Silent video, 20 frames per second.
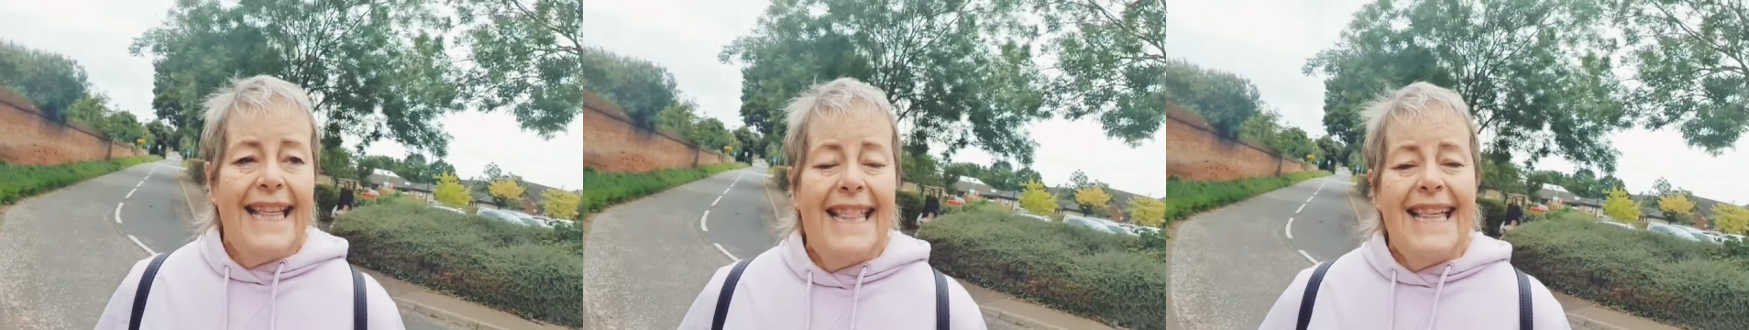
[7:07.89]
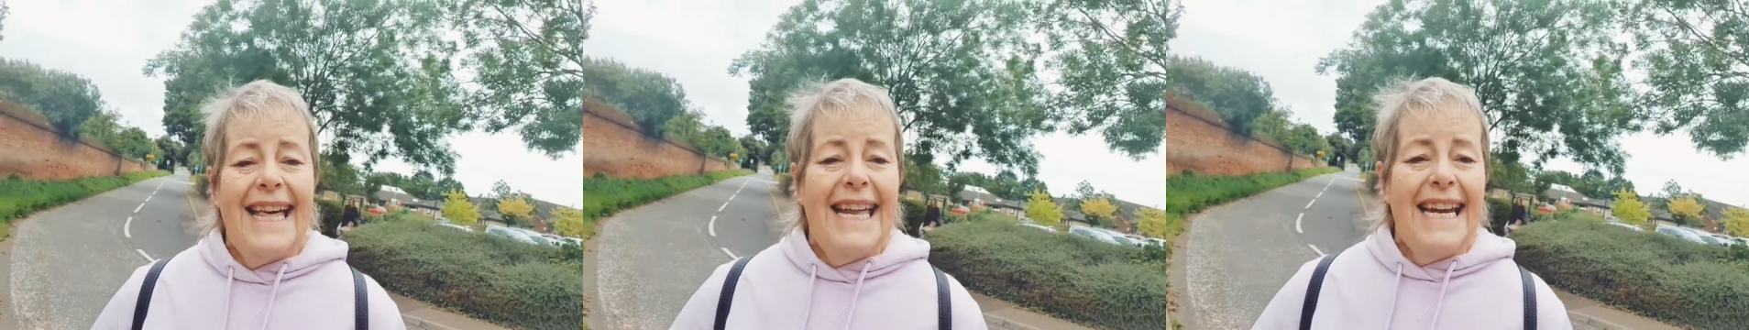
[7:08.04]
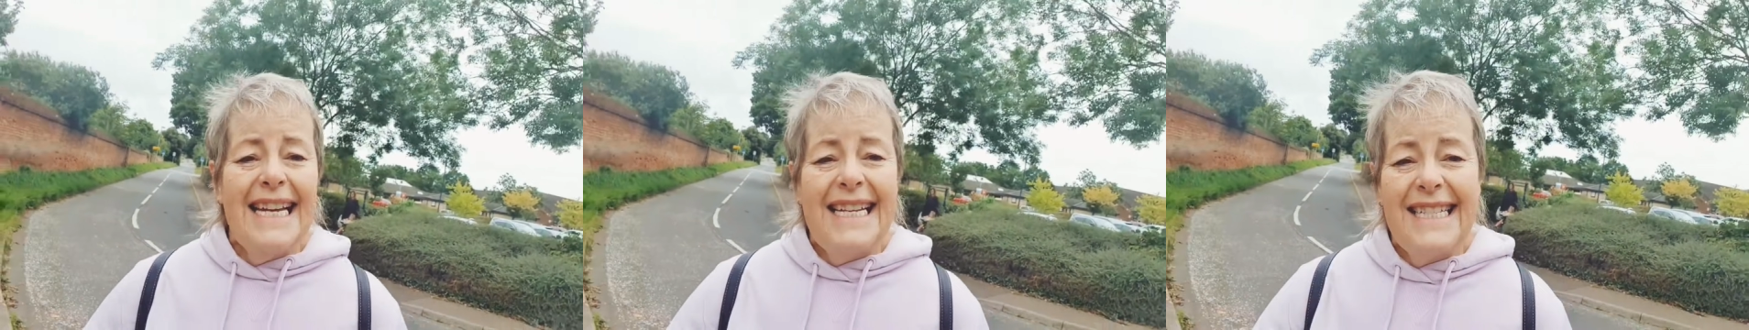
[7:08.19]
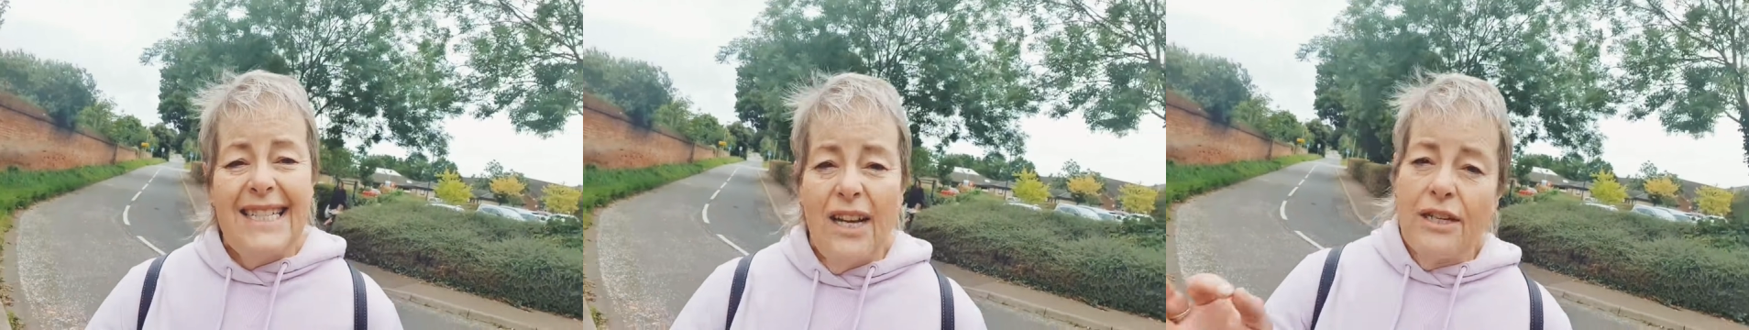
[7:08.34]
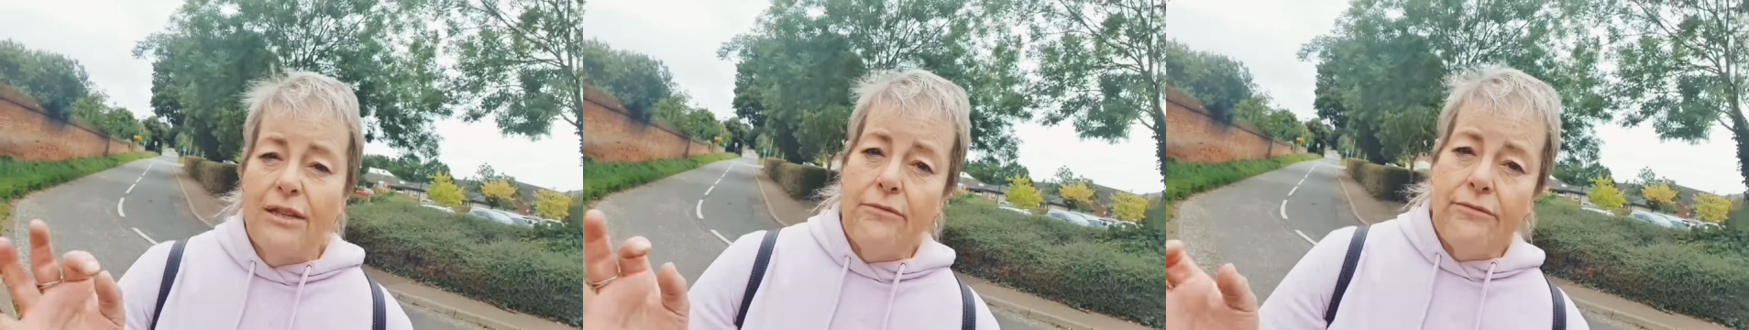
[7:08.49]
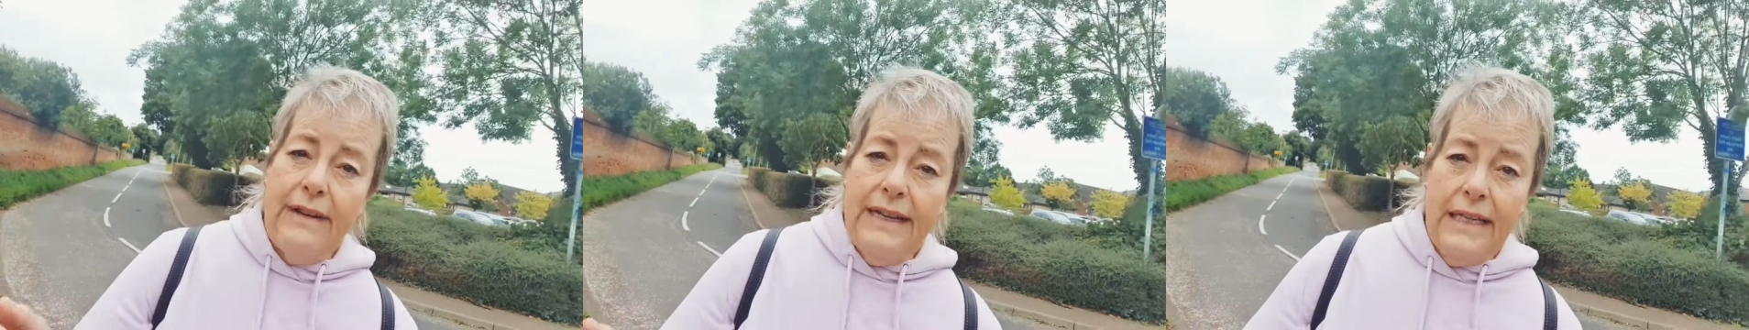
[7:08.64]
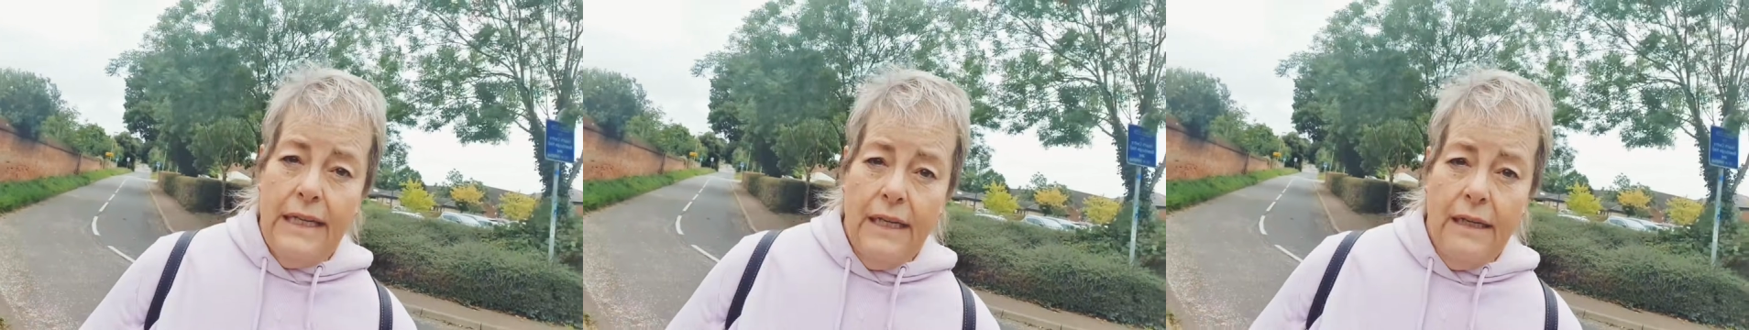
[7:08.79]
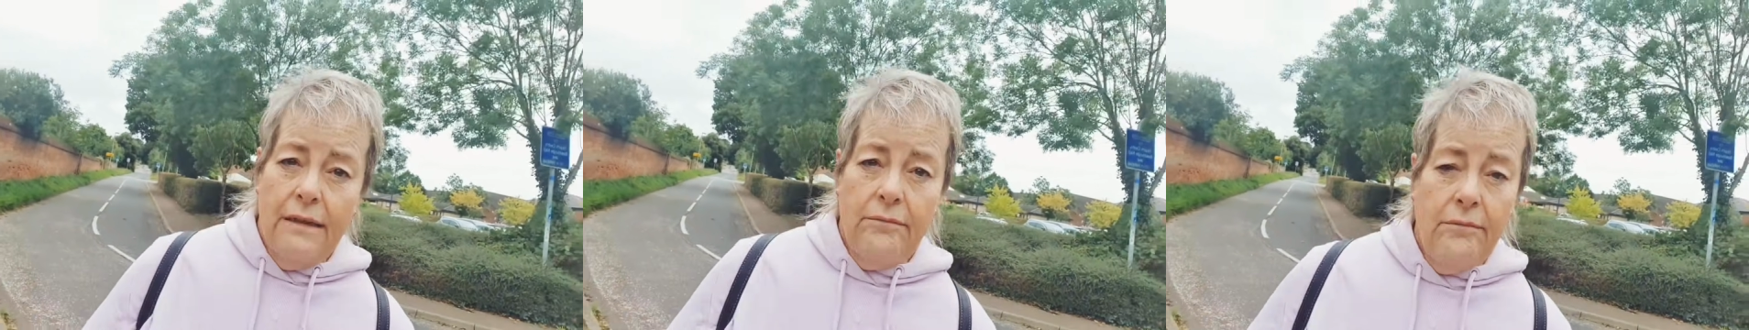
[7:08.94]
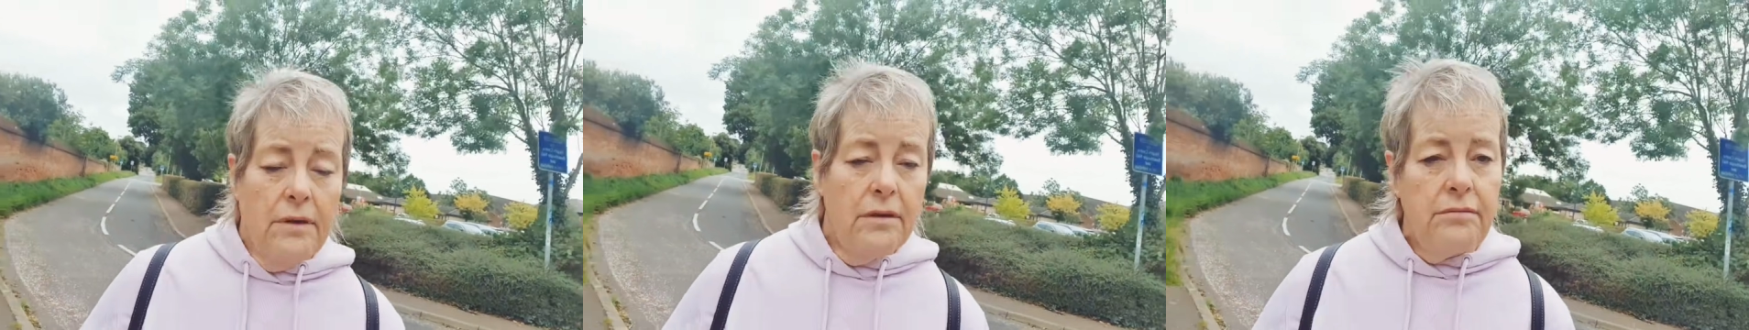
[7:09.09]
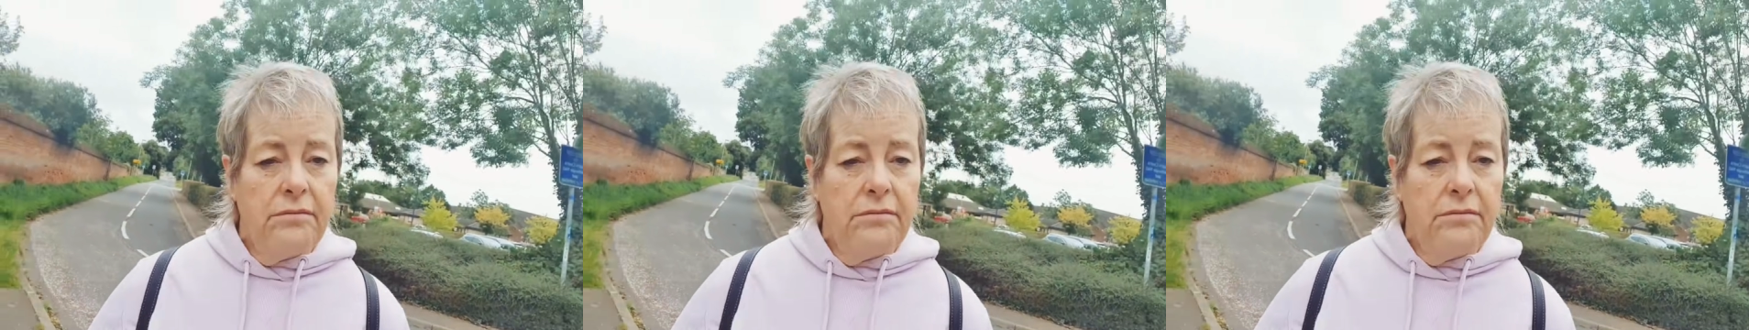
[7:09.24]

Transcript: Then I started reading